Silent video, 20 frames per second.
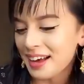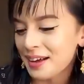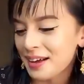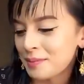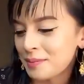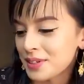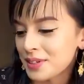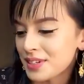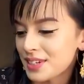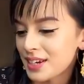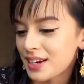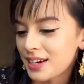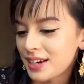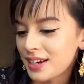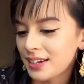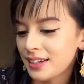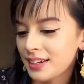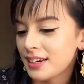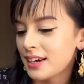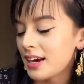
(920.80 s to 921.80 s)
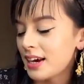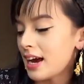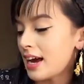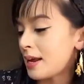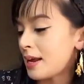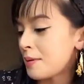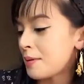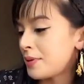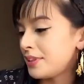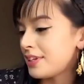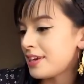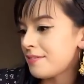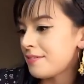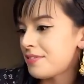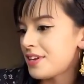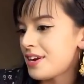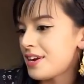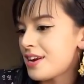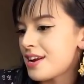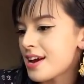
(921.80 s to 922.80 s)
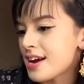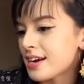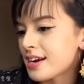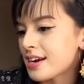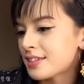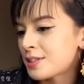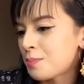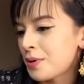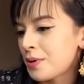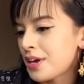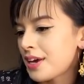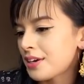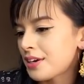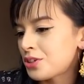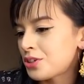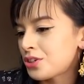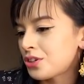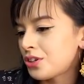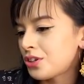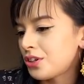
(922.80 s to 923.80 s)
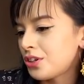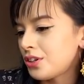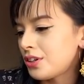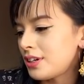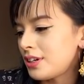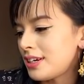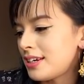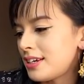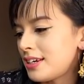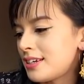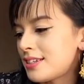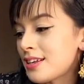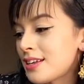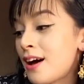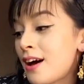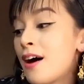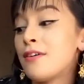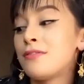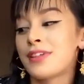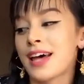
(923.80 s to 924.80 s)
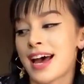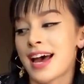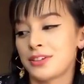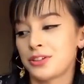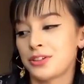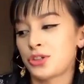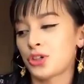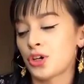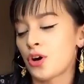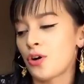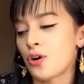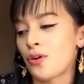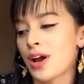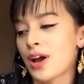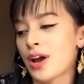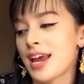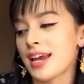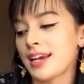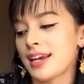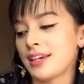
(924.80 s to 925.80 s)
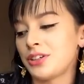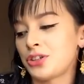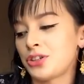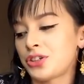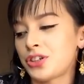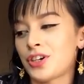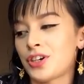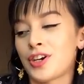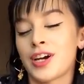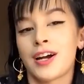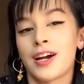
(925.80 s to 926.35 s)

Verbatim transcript: um, and I believe the next picture is of that Zhou age,